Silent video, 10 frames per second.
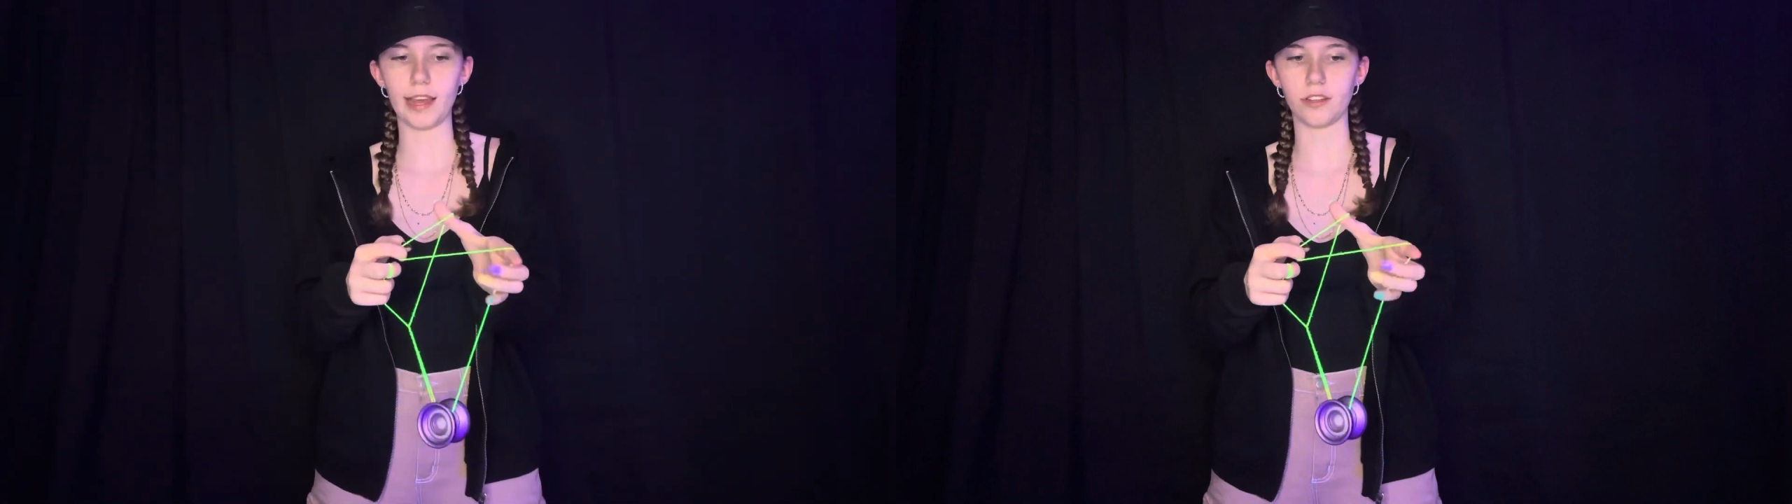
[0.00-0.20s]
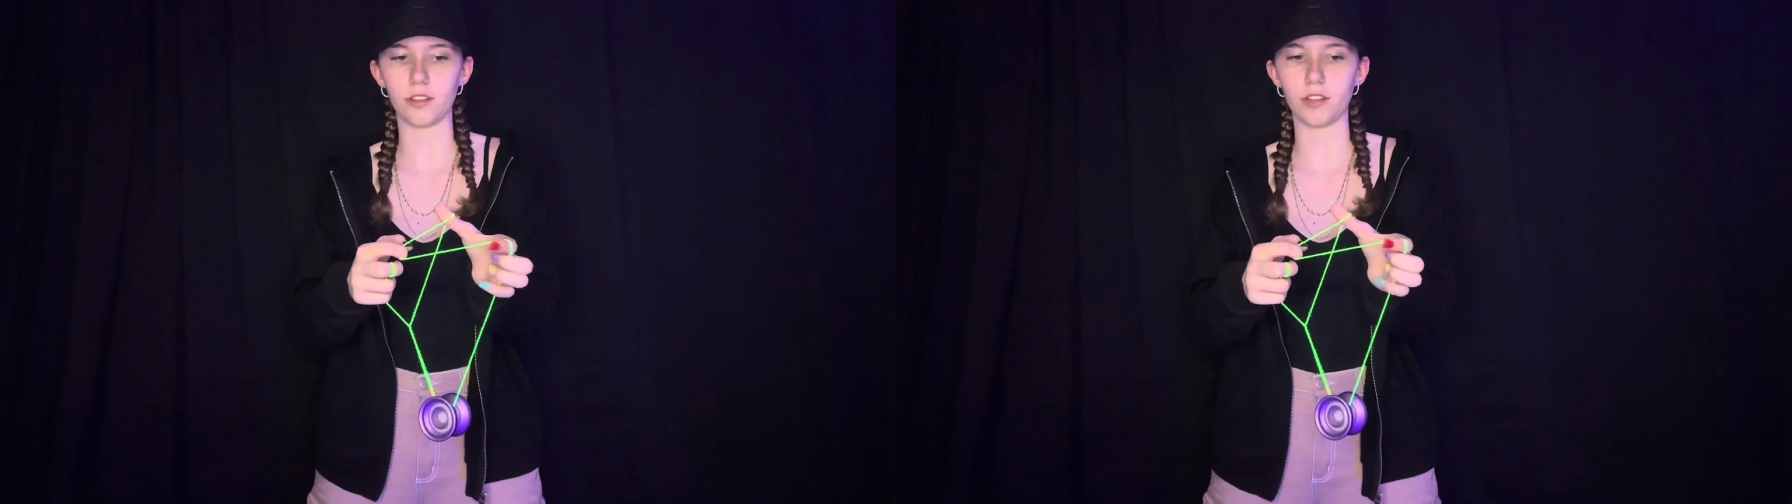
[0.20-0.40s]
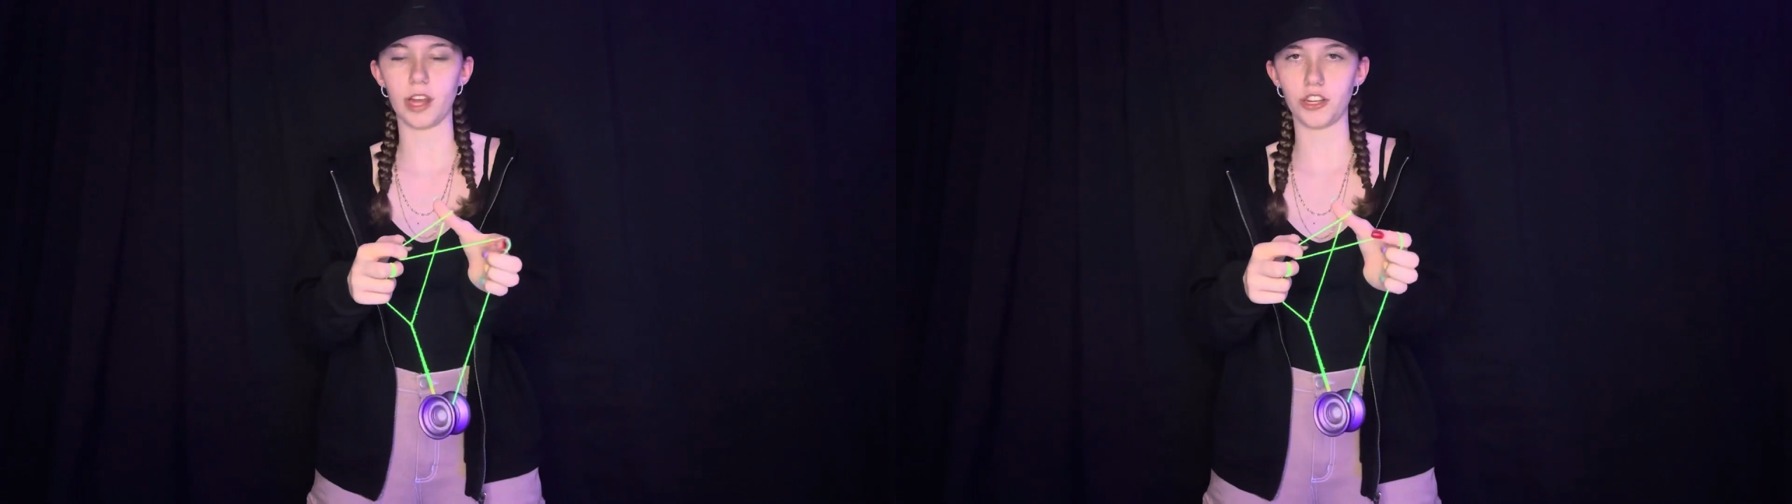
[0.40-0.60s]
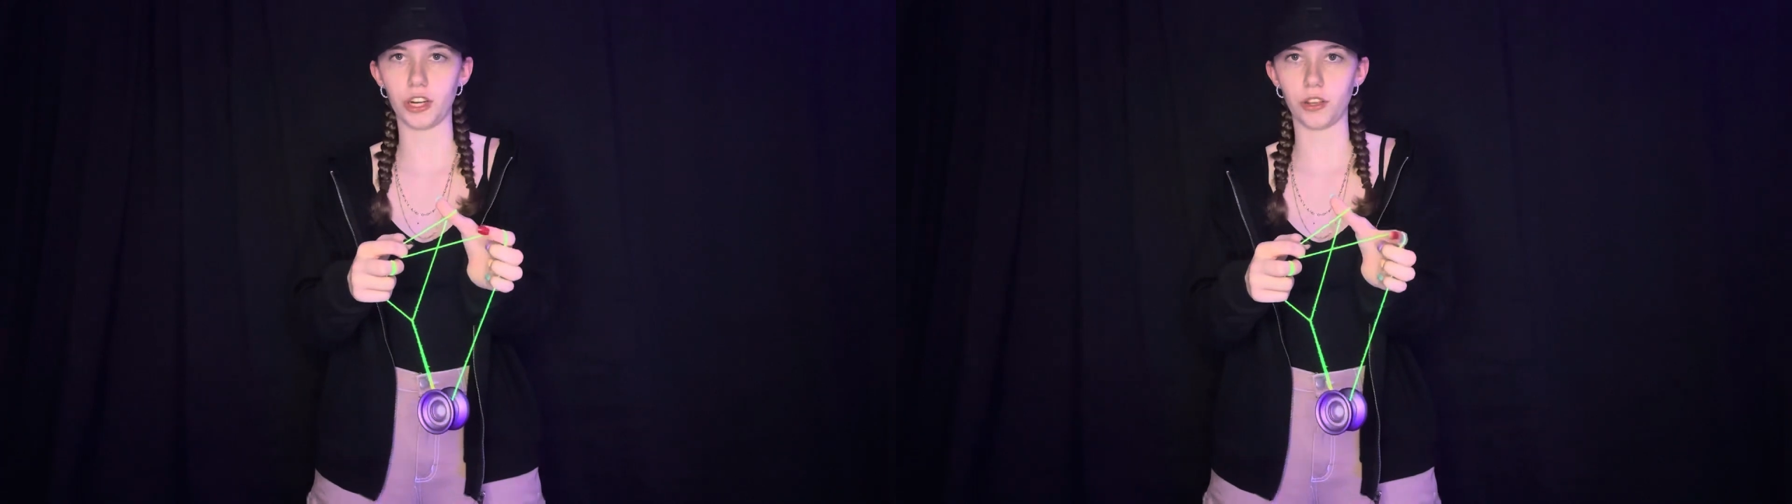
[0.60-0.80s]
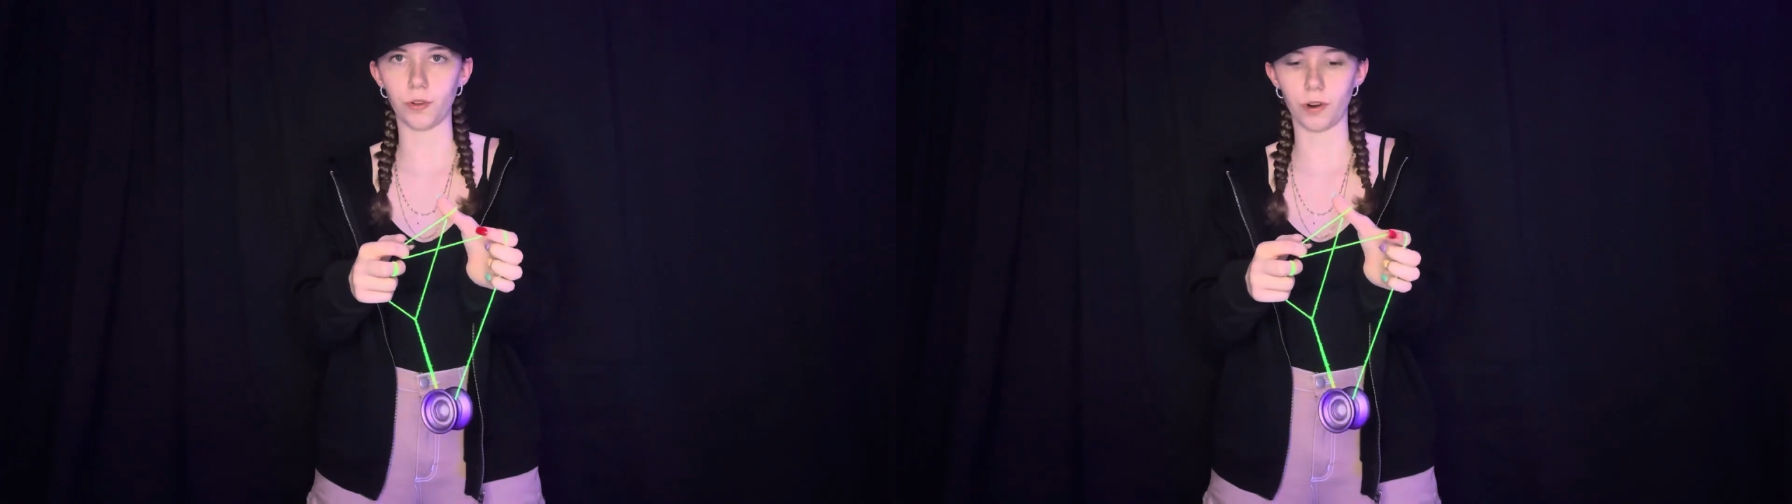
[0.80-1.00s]
is
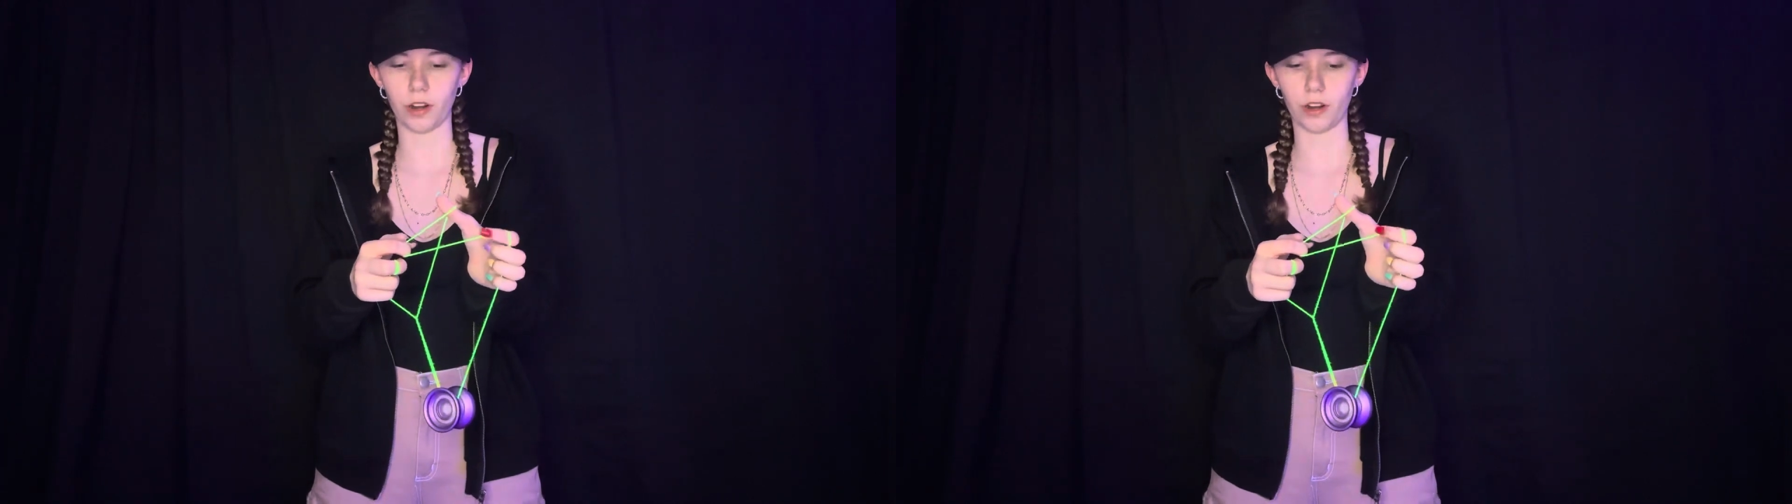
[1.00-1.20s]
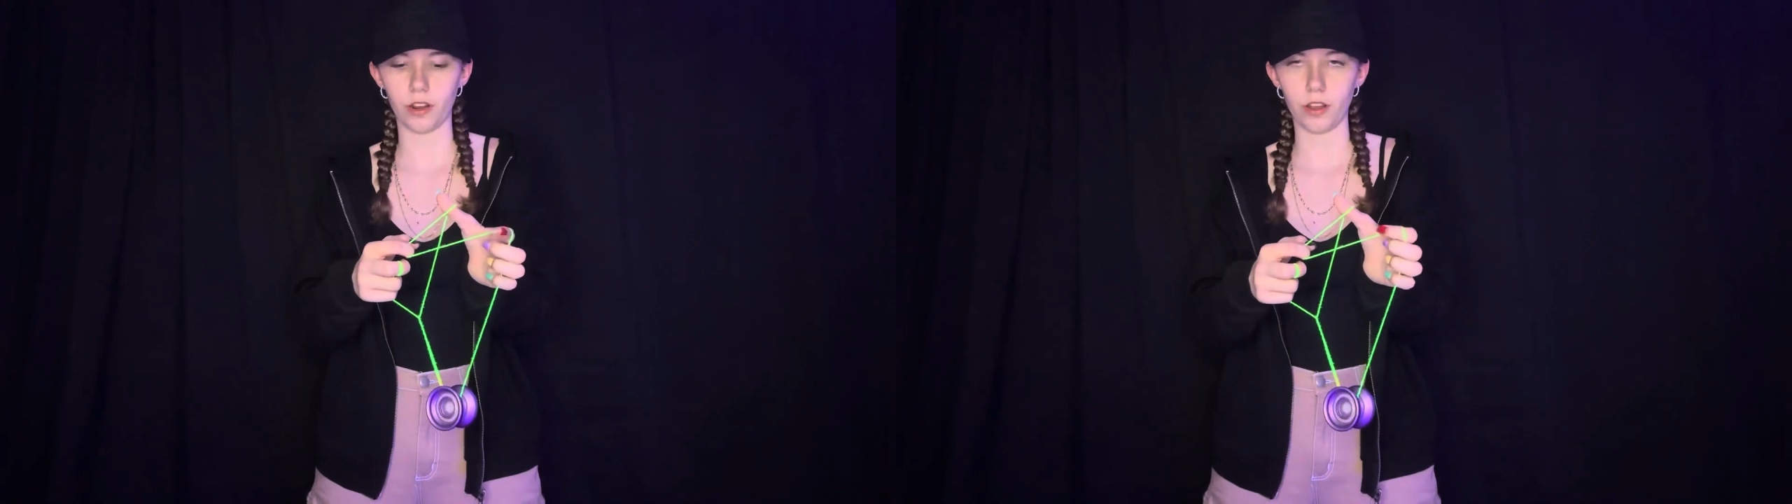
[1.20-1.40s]
touching your